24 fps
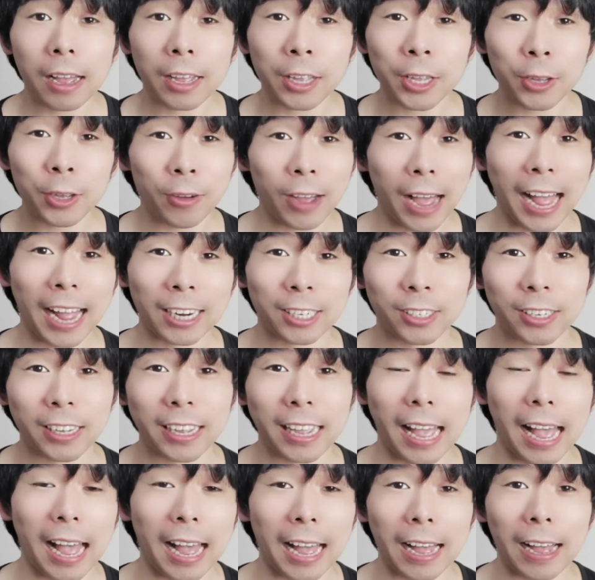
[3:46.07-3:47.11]
You actually
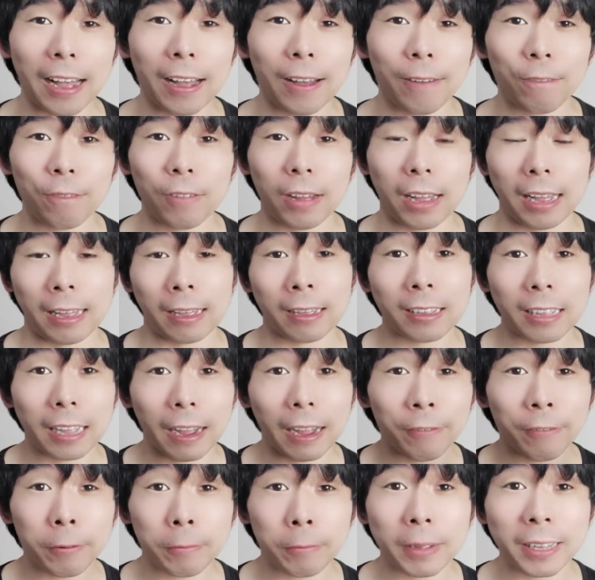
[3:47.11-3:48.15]
have a
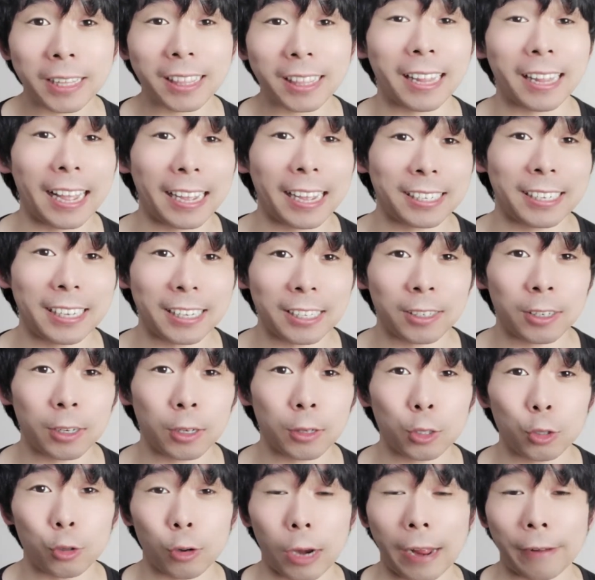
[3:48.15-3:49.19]
government licensed
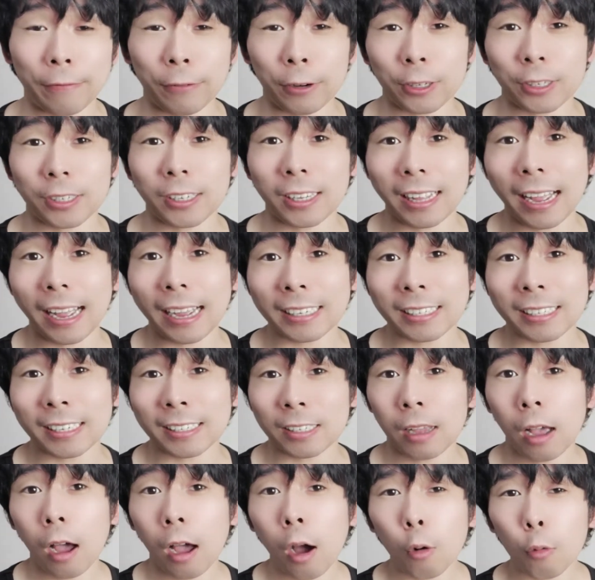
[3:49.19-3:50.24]
driver's
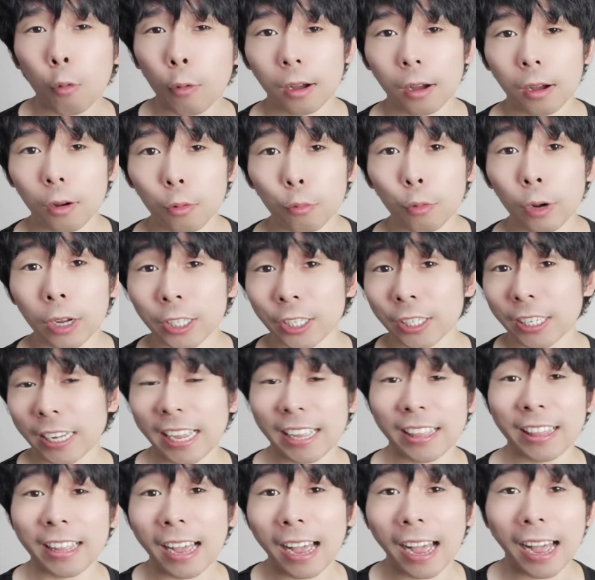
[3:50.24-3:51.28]
license, which
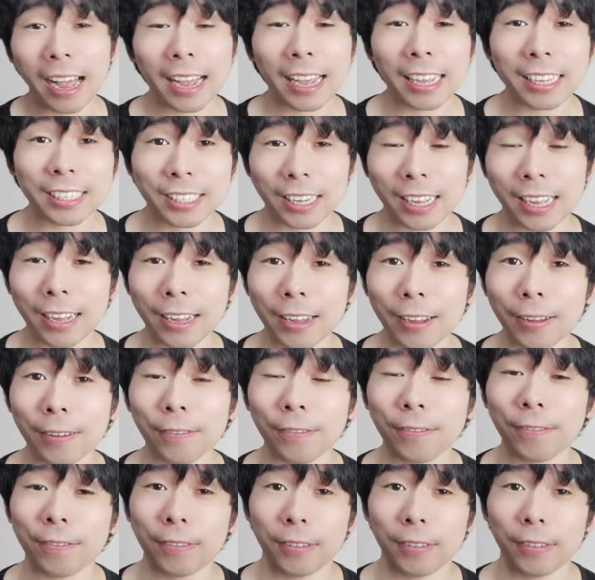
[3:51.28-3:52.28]
in the eyes of